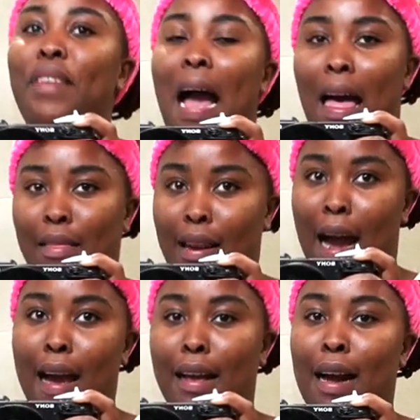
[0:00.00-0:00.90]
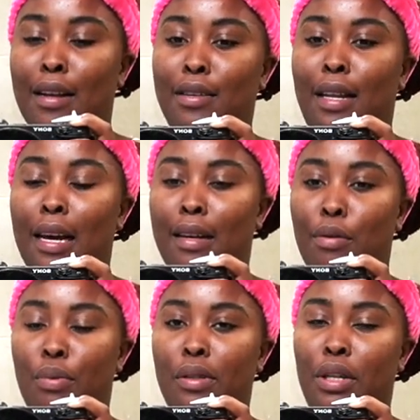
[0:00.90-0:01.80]
and then I kind of like
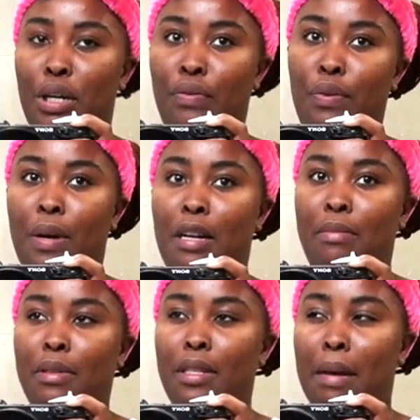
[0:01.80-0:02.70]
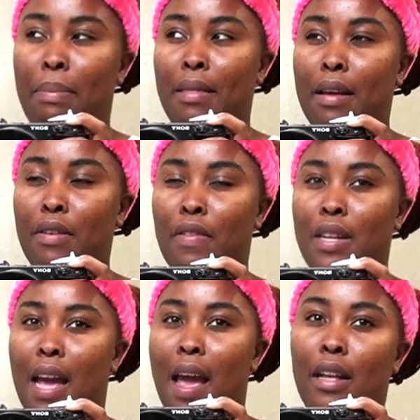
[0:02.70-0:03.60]
was overwhelmed by the end of the
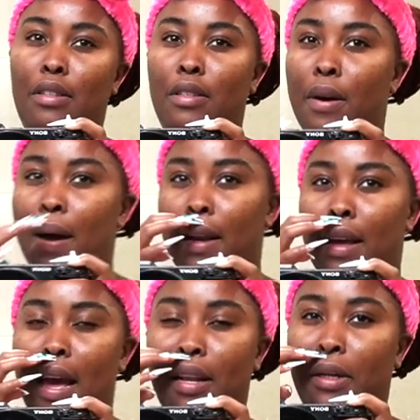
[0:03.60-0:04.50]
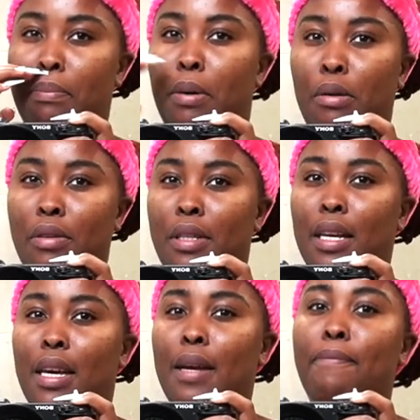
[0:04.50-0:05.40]
day, so I didn't end up
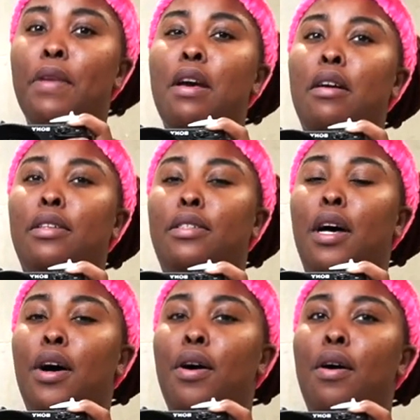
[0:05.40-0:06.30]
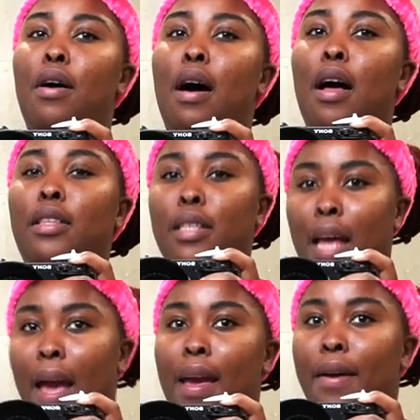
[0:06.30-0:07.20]
posting it. So
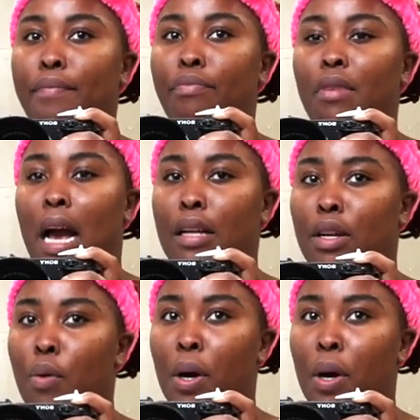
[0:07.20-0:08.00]
today I started